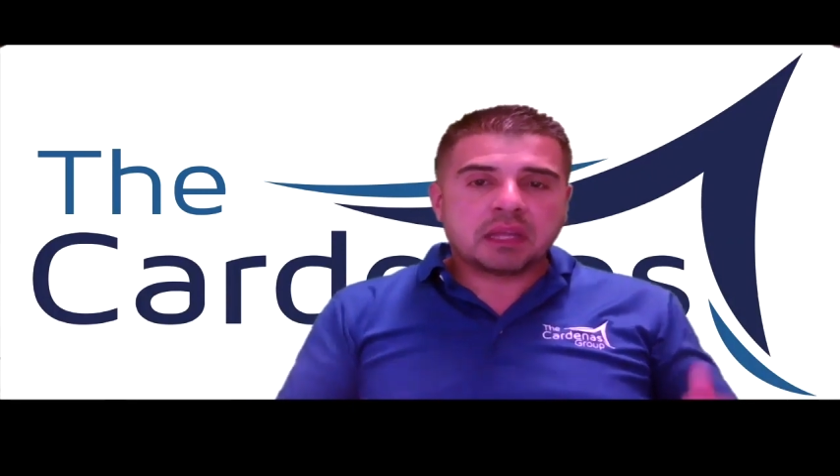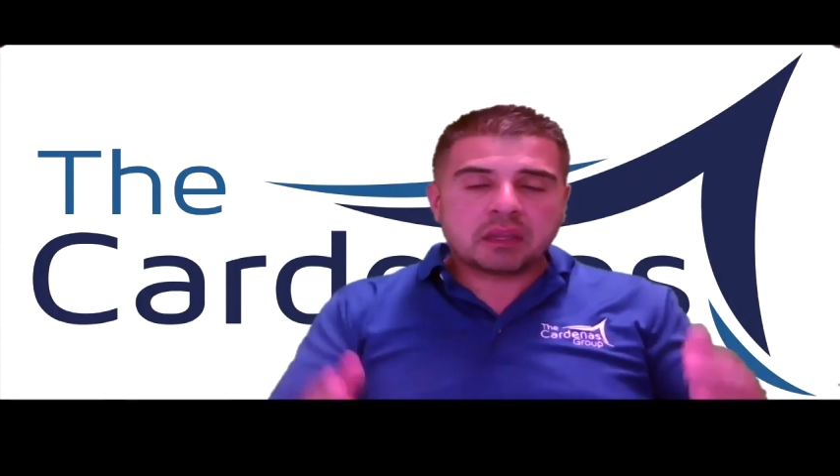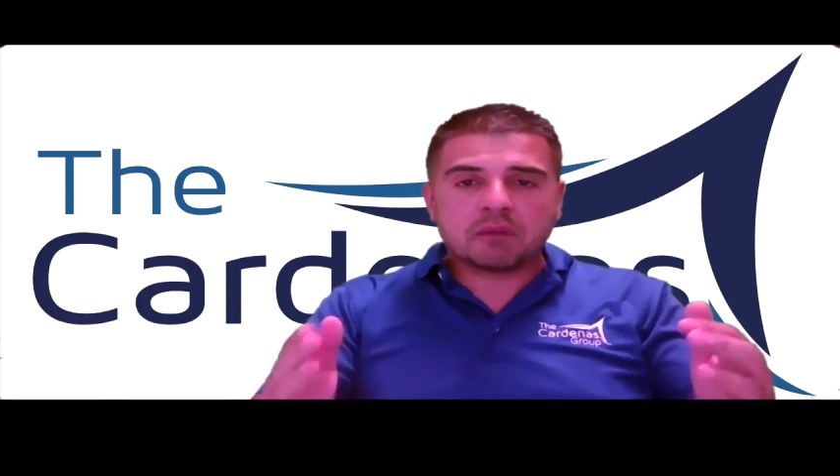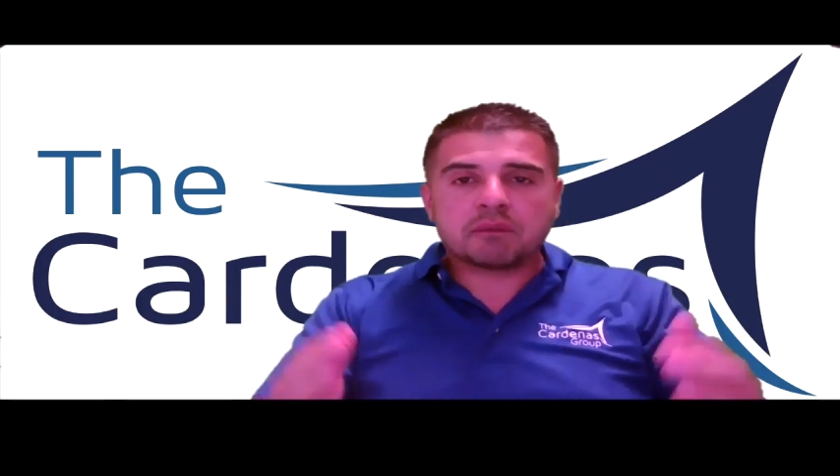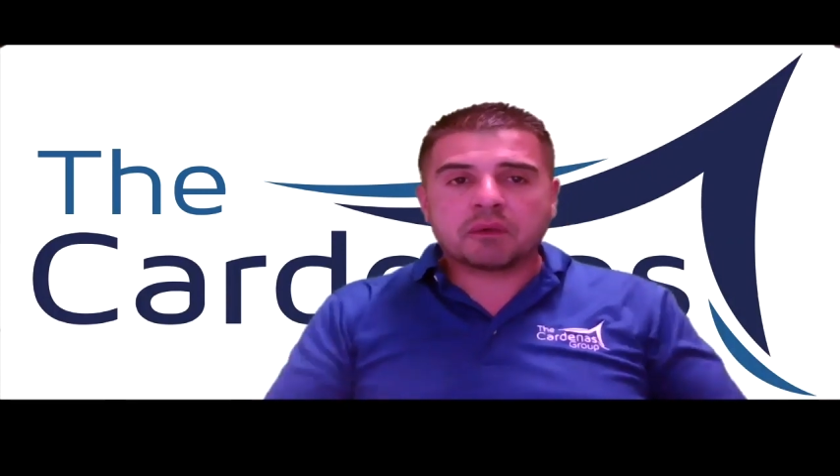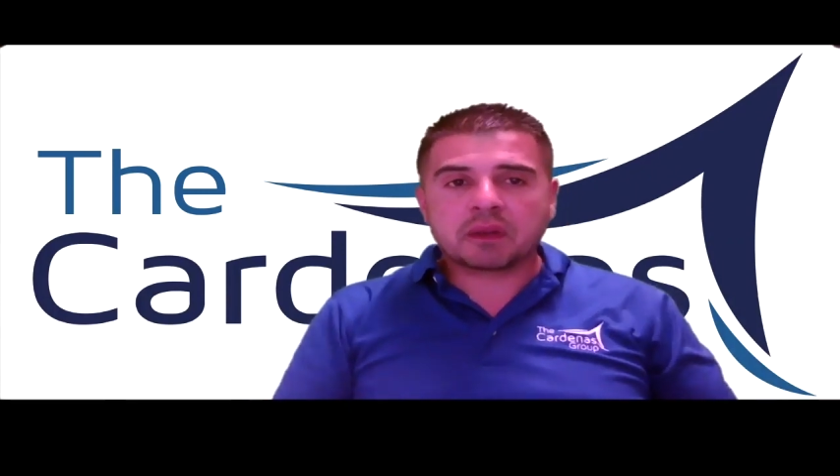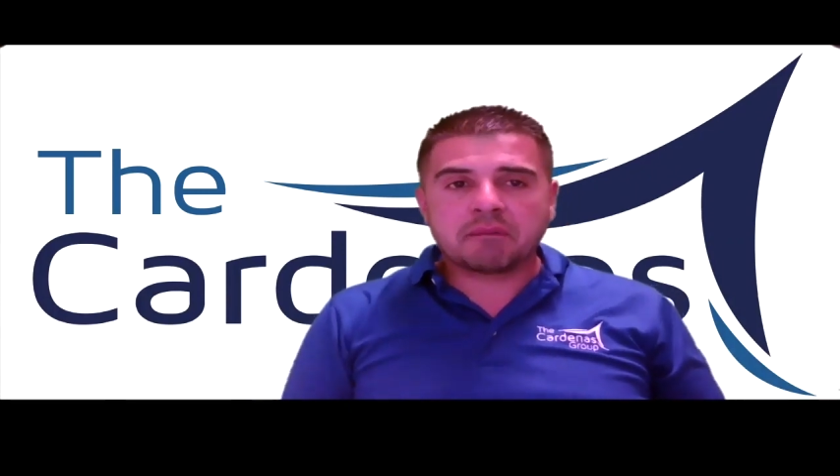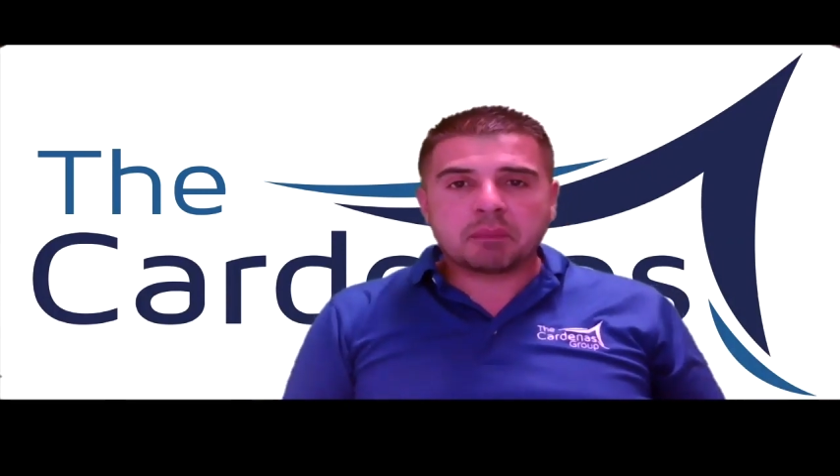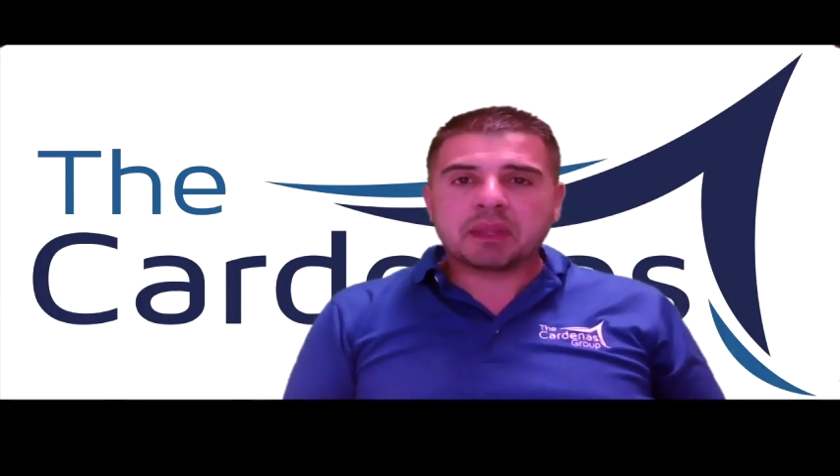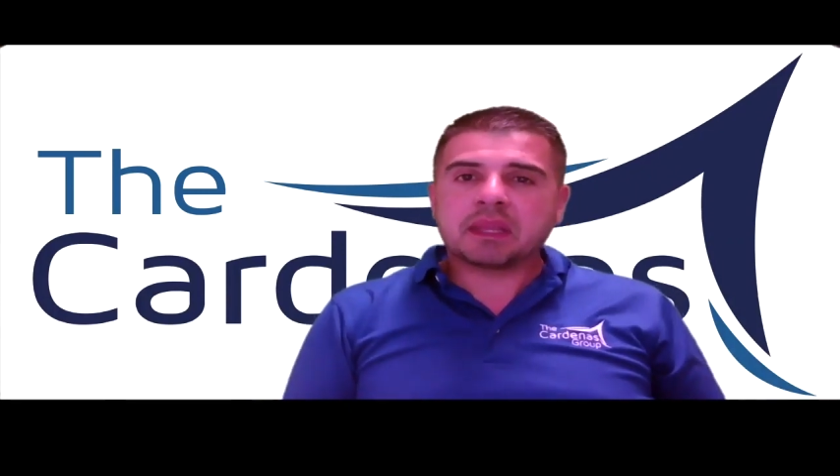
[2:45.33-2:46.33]
Thank you for
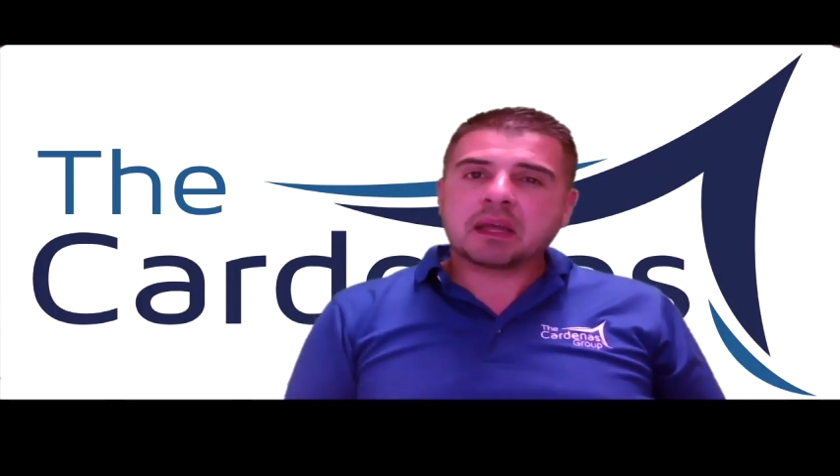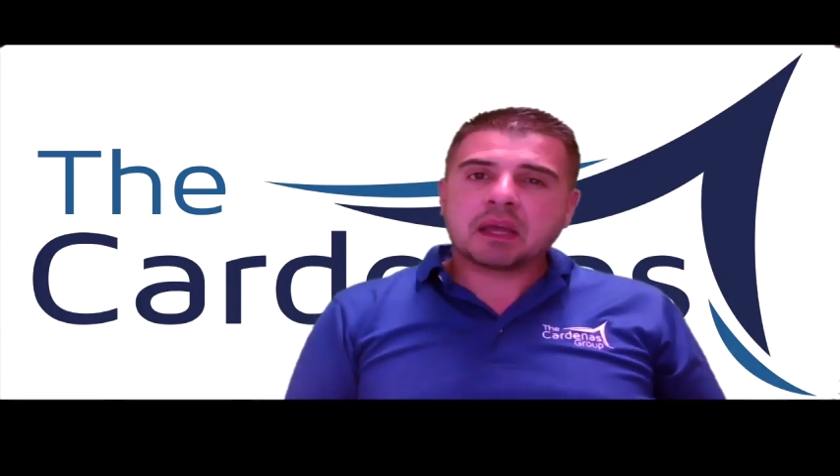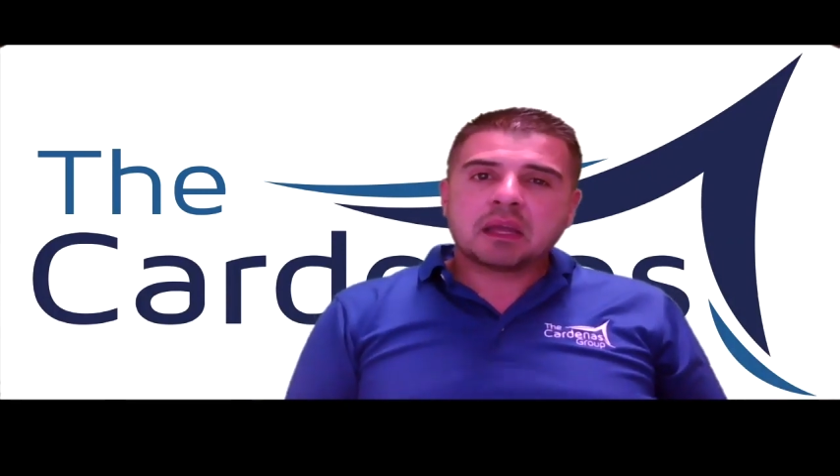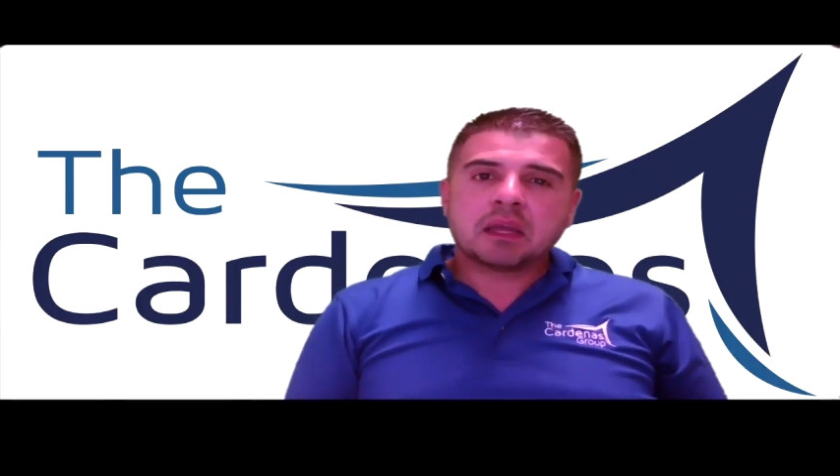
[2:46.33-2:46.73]
giving me the